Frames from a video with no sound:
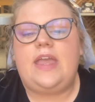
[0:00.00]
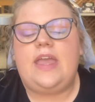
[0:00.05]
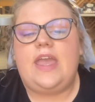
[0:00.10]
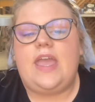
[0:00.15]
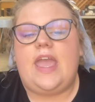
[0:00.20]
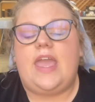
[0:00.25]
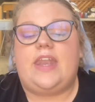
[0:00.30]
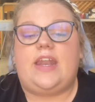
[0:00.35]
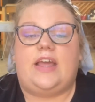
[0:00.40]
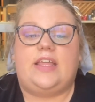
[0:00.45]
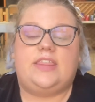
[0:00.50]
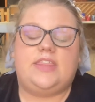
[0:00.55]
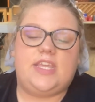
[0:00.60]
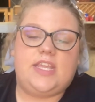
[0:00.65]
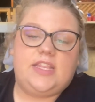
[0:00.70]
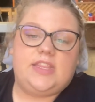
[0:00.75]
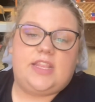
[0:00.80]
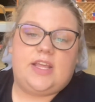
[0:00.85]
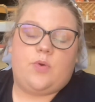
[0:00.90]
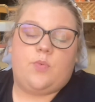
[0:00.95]
And I
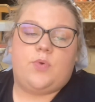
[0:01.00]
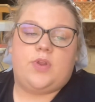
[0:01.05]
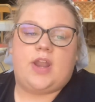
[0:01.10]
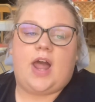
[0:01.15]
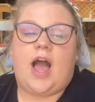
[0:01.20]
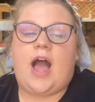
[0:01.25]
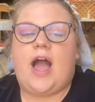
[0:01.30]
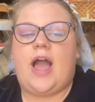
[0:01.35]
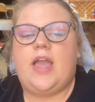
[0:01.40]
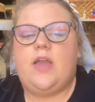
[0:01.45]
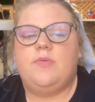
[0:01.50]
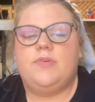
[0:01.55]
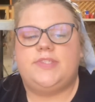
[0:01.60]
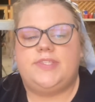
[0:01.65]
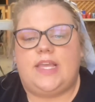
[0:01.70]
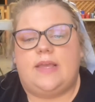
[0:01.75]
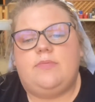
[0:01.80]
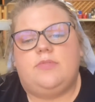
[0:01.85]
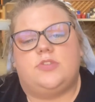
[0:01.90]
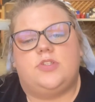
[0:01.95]
think that when I was
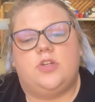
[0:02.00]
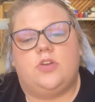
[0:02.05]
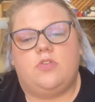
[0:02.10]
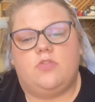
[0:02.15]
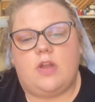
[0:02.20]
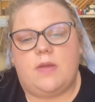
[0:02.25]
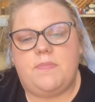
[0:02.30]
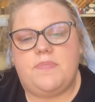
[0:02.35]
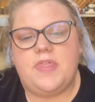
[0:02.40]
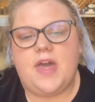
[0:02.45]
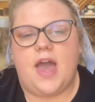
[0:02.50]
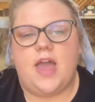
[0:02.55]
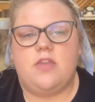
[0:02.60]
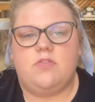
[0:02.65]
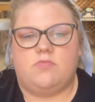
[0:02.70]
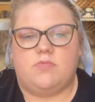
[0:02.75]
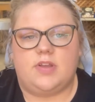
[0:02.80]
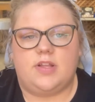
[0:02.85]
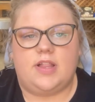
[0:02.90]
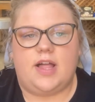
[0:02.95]
able to grip that
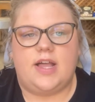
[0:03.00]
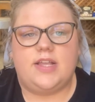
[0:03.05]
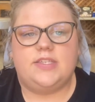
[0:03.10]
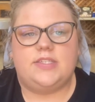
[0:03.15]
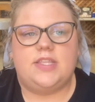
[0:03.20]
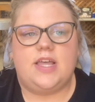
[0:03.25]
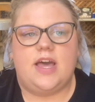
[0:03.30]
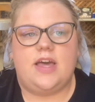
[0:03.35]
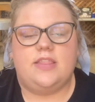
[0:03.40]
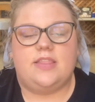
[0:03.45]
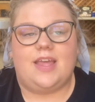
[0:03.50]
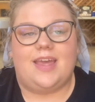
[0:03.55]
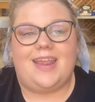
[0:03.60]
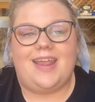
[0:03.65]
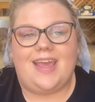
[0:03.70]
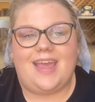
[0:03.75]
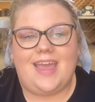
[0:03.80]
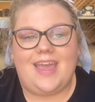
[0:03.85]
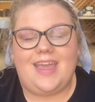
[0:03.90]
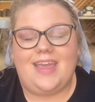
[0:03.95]
and realize that
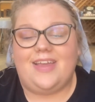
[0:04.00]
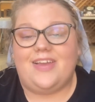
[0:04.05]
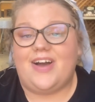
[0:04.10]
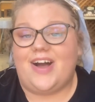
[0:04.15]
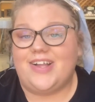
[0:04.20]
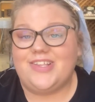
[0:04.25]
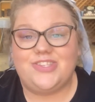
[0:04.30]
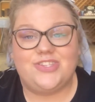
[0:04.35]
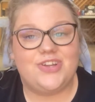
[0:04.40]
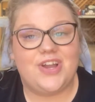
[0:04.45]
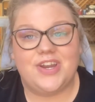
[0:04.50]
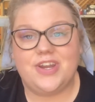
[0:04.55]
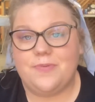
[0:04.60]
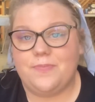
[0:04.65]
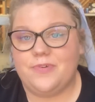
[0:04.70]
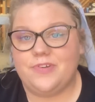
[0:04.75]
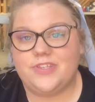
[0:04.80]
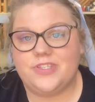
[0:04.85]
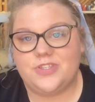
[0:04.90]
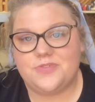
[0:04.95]
hey, God's trying to
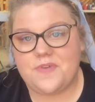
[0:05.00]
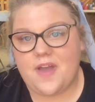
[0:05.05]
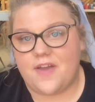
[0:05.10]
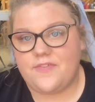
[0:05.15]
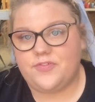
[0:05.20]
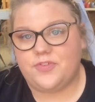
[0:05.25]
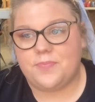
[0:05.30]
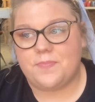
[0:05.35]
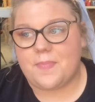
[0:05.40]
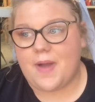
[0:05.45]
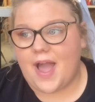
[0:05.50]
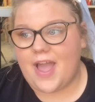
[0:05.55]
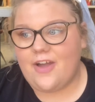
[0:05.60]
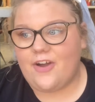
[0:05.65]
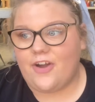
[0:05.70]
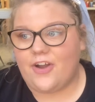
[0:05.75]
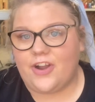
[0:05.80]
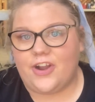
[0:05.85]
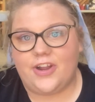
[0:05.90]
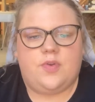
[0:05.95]
pursue after my
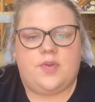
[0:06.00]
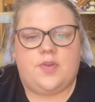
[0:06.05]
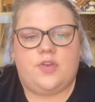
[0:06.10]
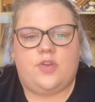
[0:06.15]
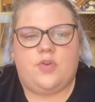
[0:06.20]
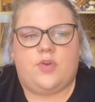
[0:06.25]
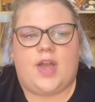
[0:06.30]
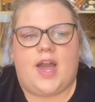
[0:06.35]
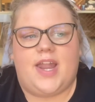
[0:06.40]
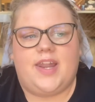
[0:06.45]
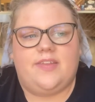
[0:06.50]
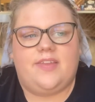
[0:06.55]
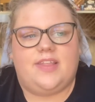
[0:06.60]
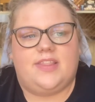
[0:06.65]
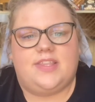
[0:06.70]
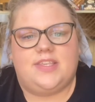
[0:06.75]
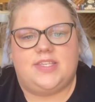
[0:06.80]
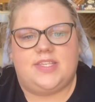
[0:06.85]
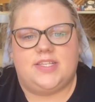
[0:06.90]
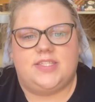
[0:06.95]
heart, you kind of get
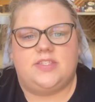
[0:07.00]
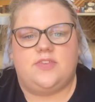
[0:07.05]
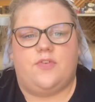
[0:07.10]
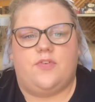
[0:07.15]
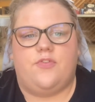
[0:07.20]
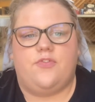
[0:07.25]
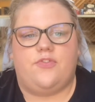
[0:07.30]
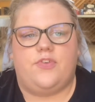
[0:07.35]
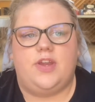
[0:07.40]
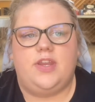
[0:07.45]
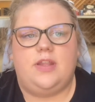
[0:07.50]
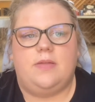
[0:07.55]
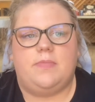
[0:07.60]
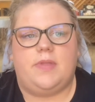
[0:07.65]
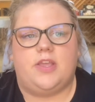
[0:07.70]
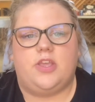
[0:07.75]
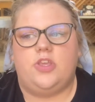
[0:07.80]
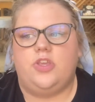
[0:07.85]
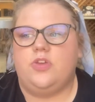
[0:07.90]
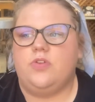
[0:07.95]
the sense of freedom.
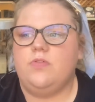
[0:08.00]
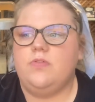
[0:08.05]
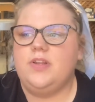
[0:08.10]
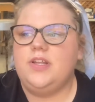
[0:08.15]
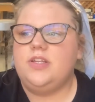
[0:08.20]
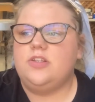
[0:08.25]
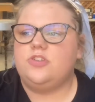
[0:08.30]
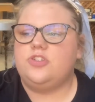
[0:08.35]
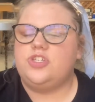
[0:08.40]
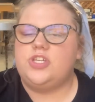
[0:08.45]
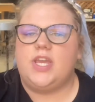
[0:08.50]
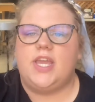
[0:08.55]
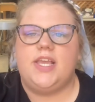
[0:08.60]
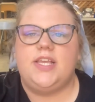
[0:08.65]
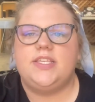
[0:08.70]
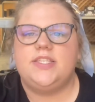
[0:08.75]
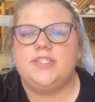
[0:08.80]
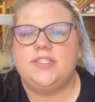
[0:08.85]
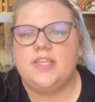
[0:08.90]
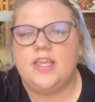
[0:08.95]
Like, you don't need to chase